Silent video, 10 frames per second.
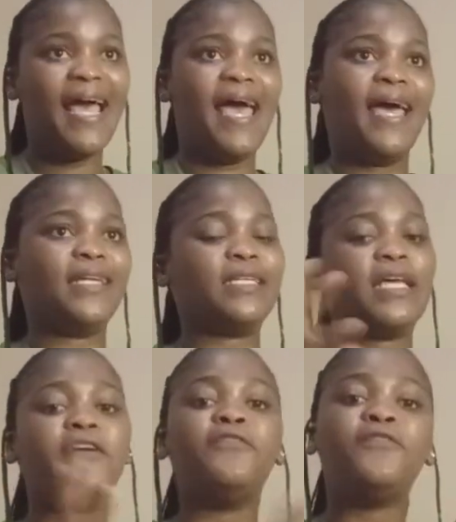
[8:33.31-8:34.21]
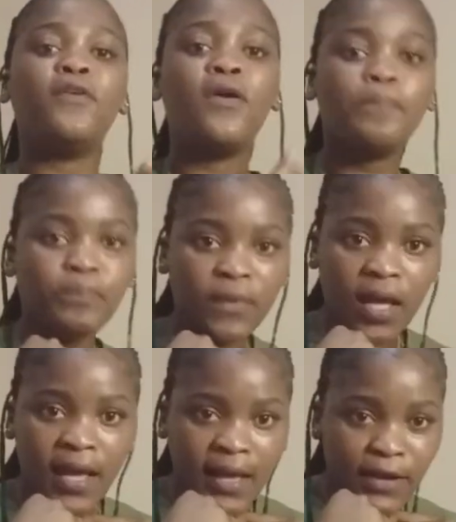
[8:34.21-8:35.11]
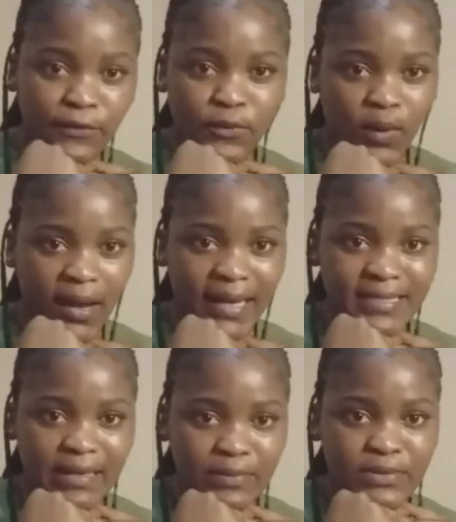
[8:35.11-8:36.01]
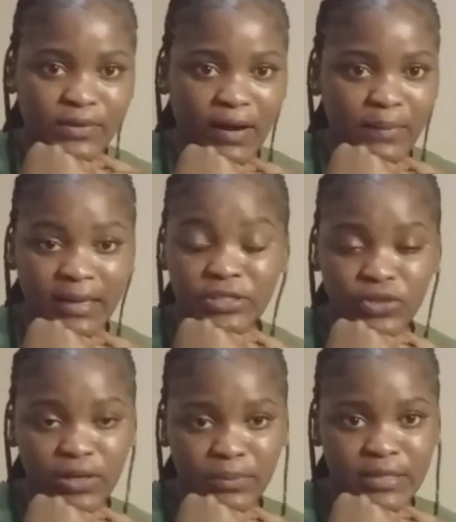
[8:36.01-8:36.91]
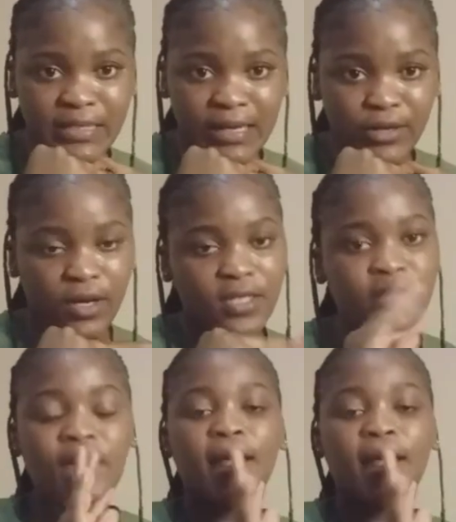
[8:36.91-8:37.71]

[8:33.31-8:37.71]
And if you are a subscriber, it really means a lot.